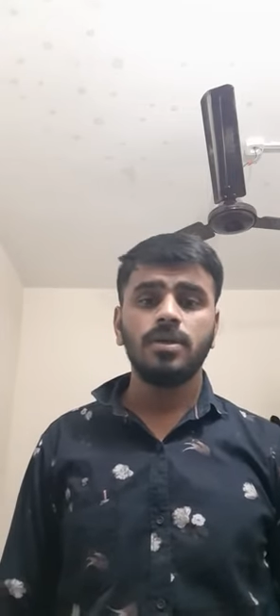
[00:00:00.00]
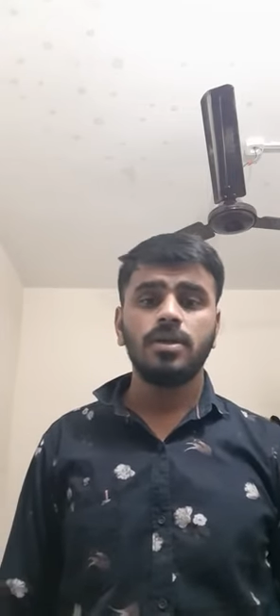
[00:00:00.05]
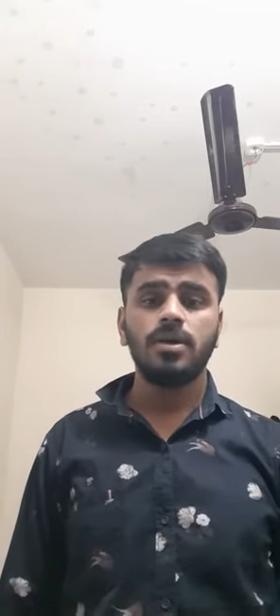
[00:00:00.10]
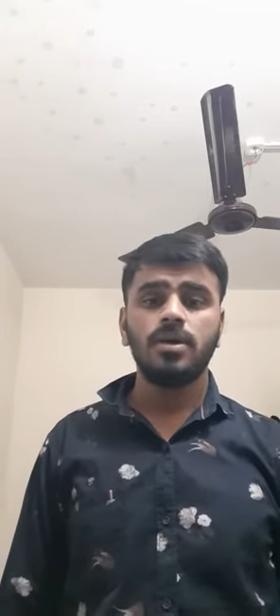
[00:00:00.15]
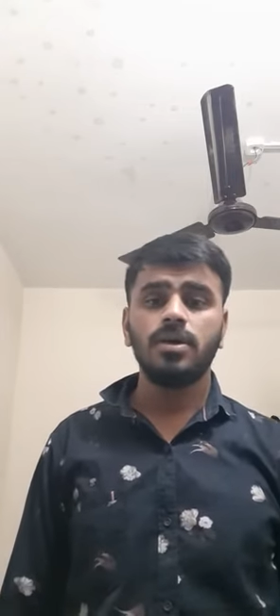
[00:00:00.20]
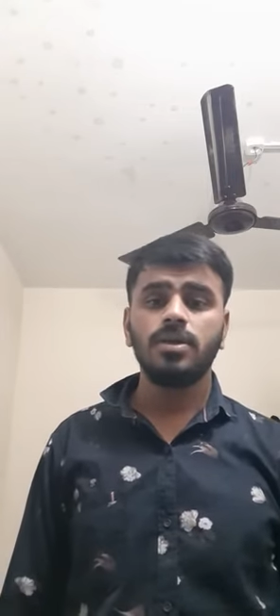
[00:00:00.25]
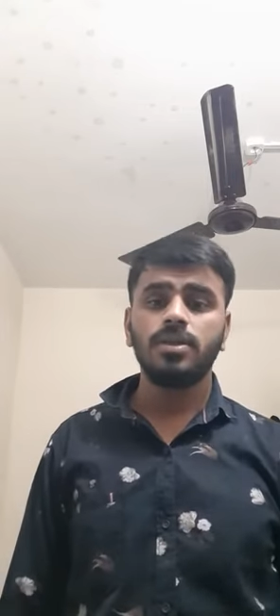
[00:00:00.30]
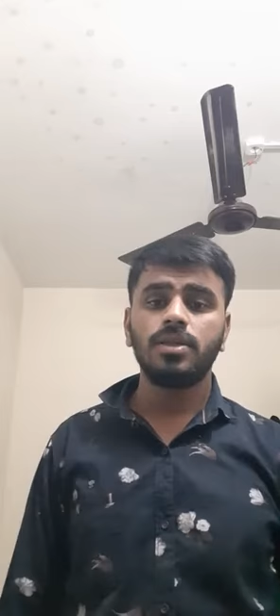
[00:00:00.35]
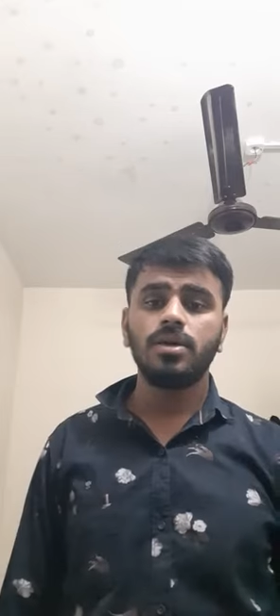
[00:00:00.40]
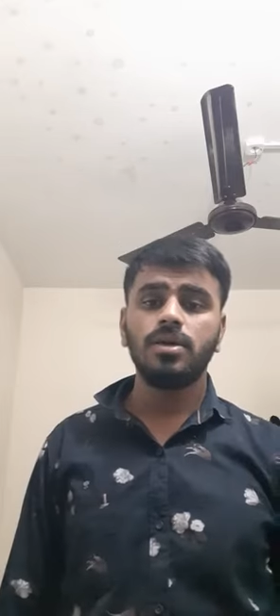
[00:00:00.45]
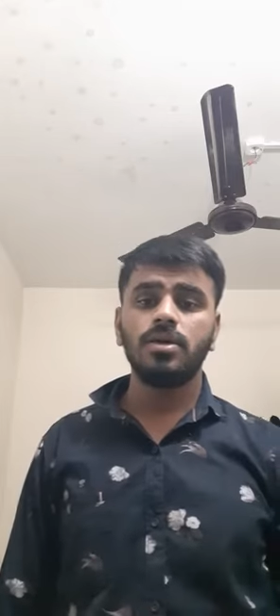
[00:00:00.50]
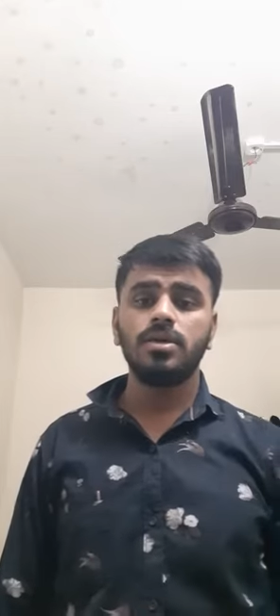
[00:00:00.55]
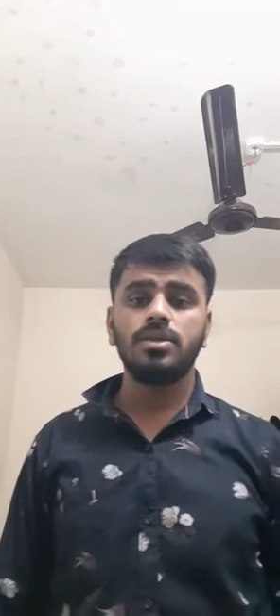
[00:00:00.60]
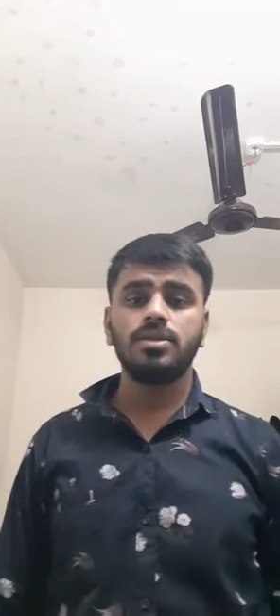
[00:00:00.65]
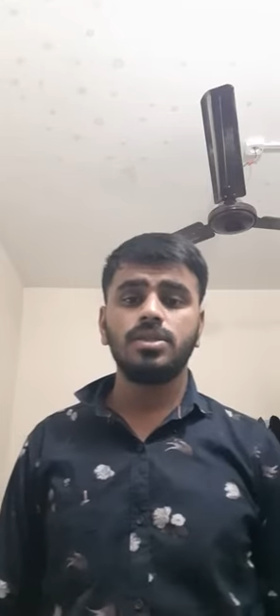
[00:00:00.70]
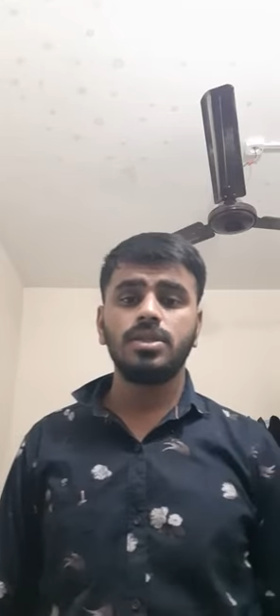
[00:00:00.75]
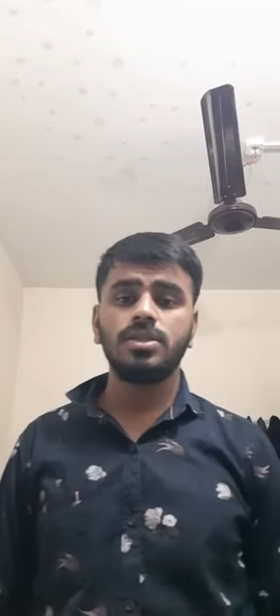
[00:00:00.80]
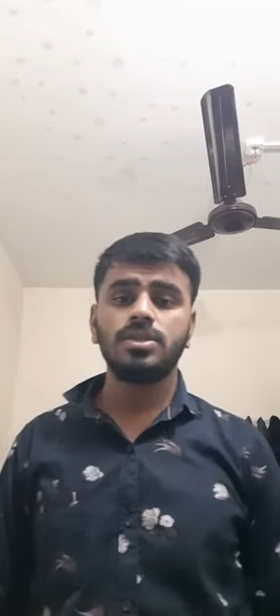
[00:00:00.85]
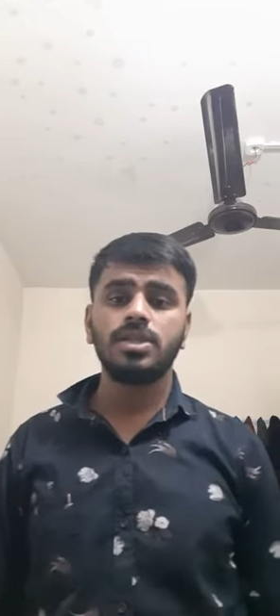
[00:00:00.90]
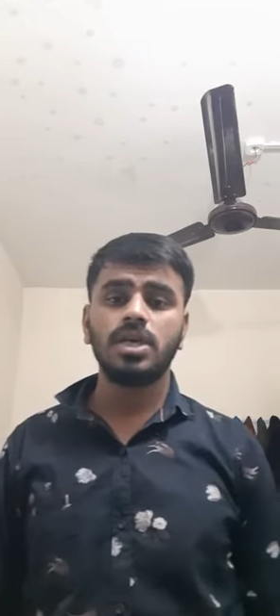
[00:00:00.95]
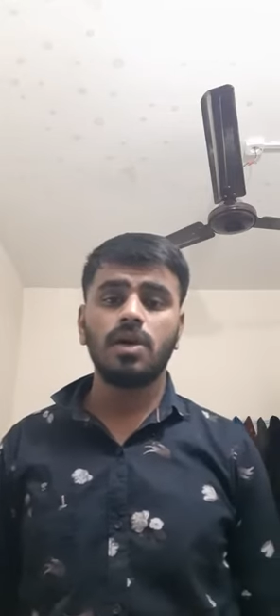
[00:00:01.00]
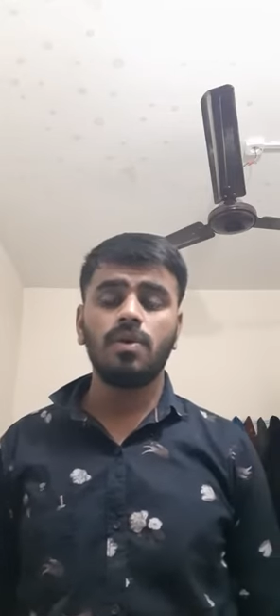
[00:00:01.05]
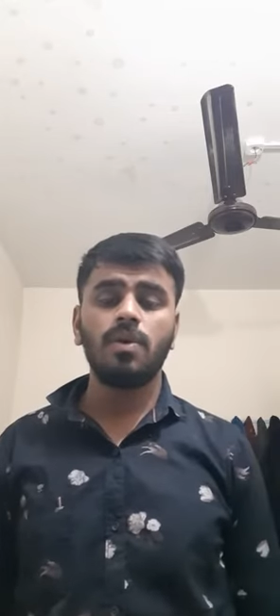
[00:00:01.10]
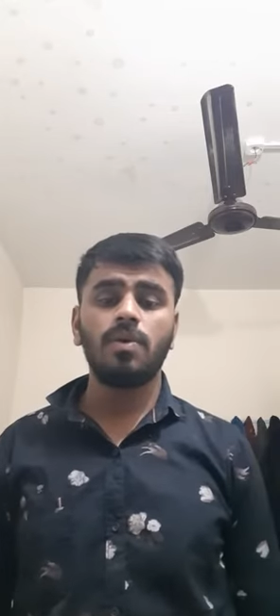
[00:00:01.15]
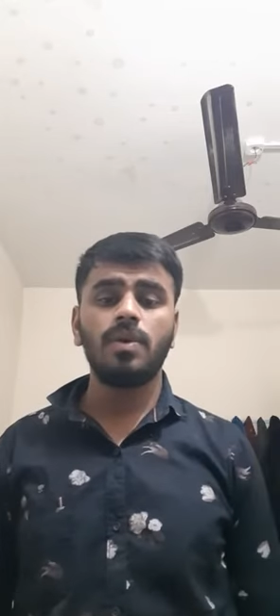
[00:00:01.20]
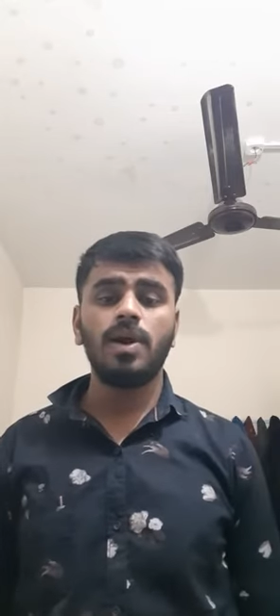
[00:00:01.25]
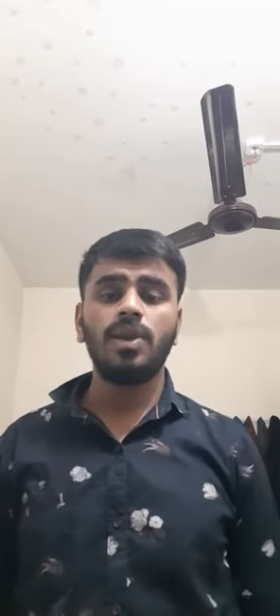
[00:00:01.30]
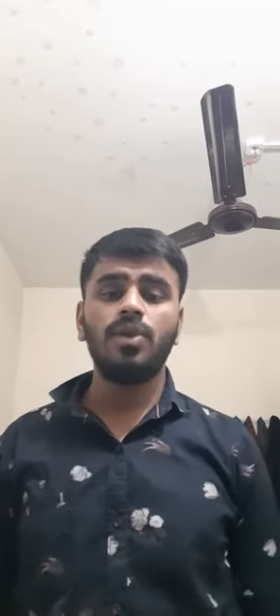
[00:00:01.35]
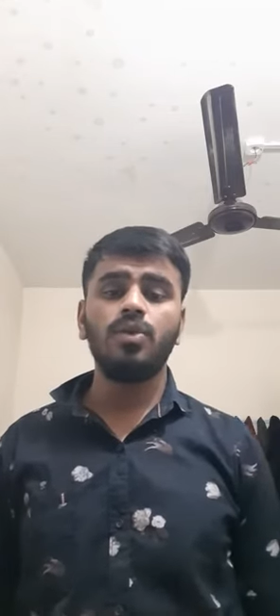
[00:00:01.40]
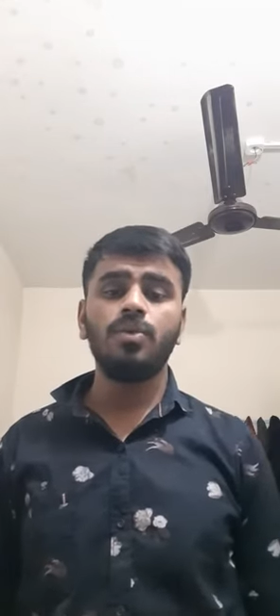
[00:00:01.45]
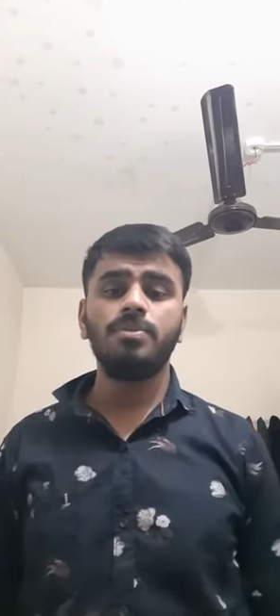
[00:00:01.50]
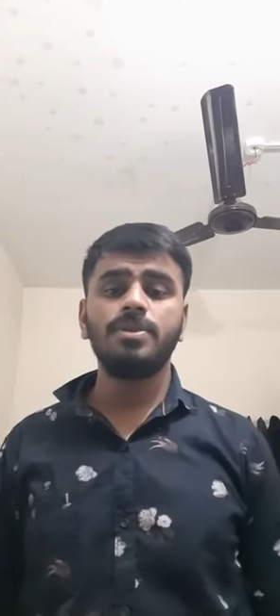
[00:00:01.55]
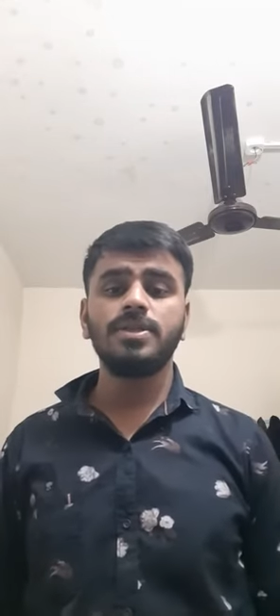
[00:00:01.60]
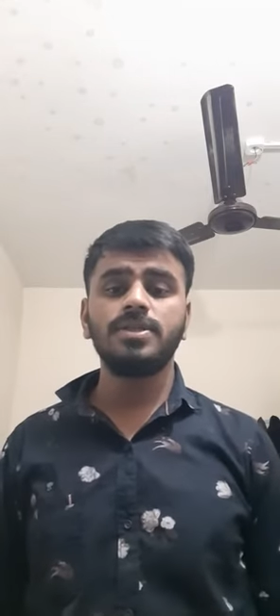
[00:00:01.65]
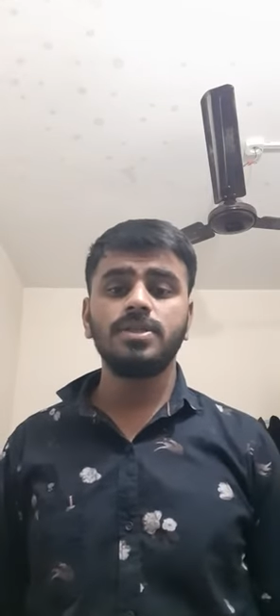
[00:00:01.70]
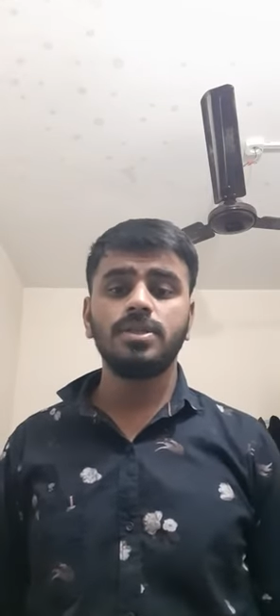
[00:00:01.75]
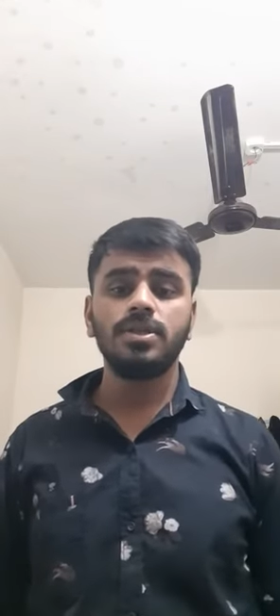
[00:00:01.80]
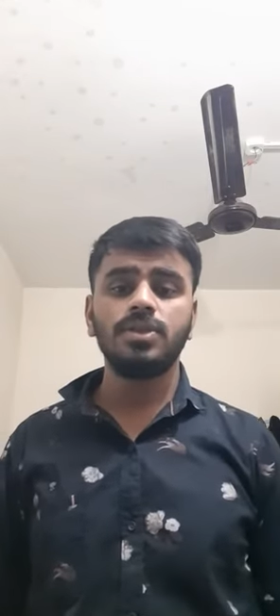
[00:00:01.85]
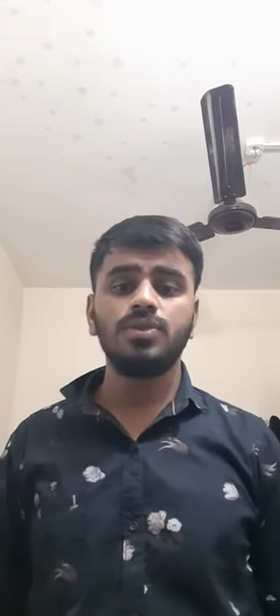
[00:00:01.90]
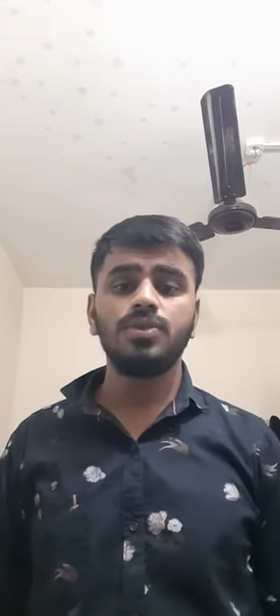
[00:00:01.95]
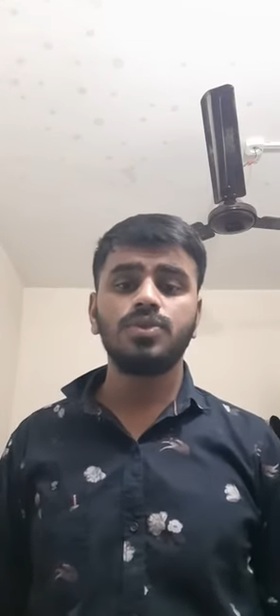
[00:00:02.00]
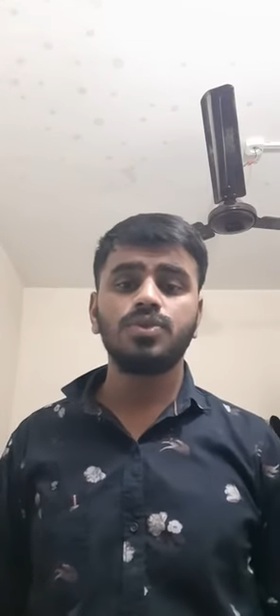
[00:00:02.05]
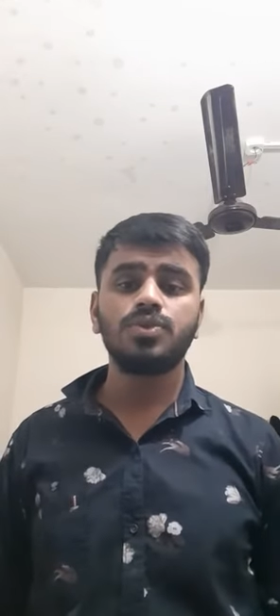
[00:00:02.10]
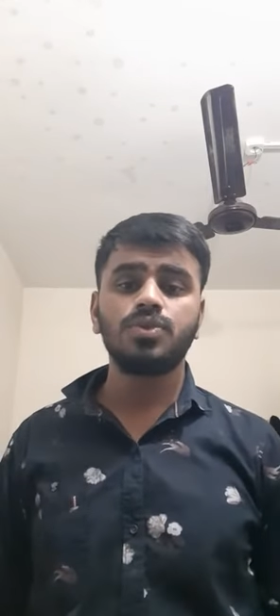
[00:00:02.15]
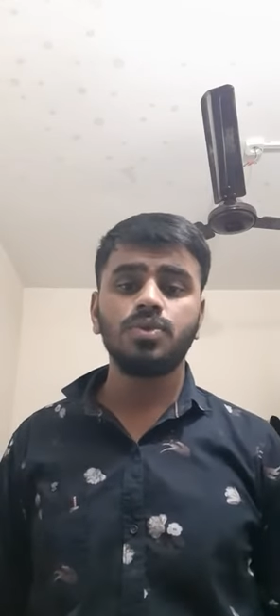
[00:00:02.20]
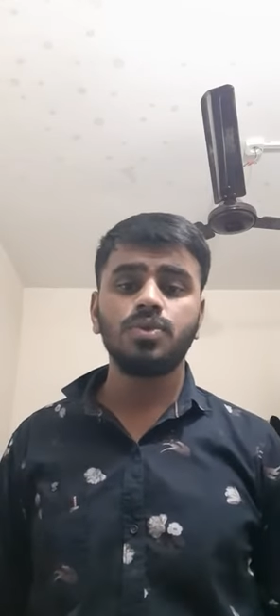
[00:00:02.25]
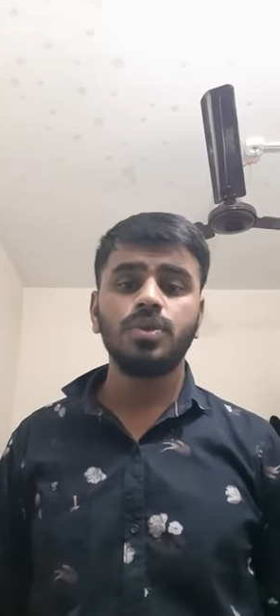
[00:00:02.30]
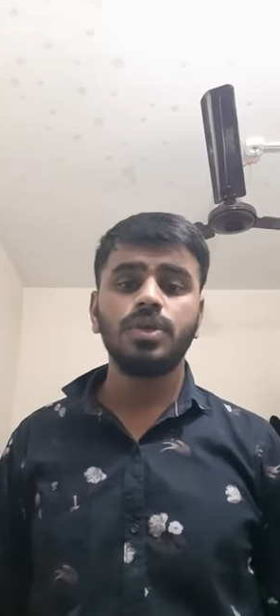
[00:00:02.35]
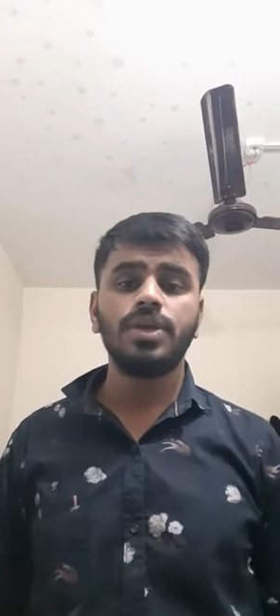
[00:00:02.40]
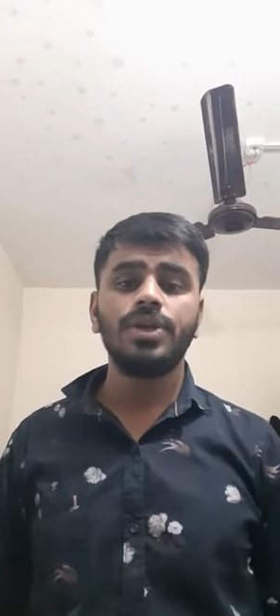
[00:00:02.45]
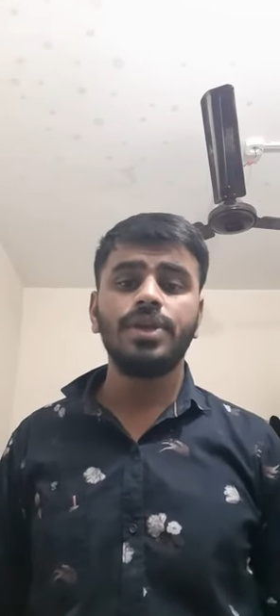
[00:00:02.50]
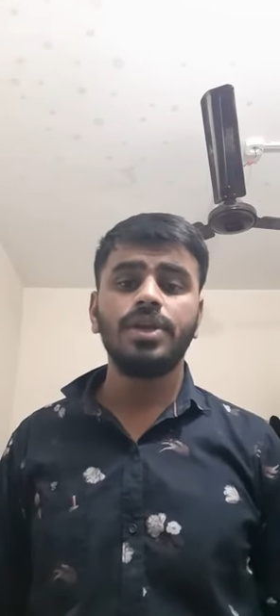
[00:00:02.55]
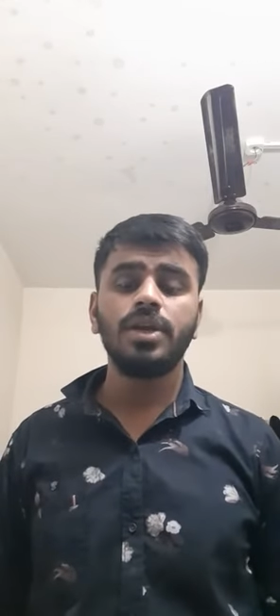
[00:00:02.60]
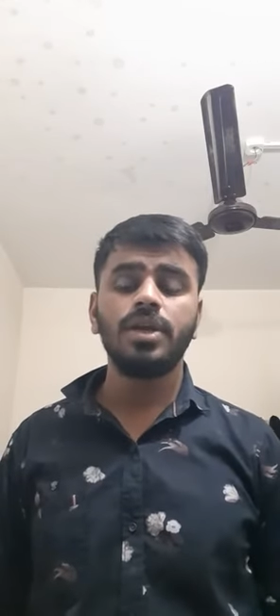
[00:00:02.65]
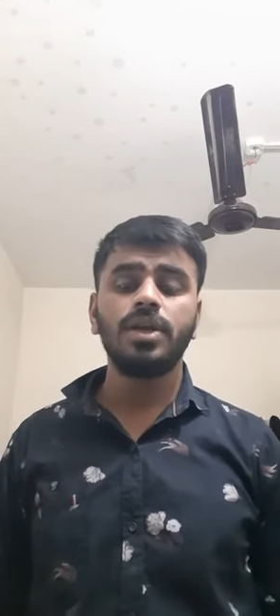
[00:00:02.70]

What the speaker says: The Java while loop is used to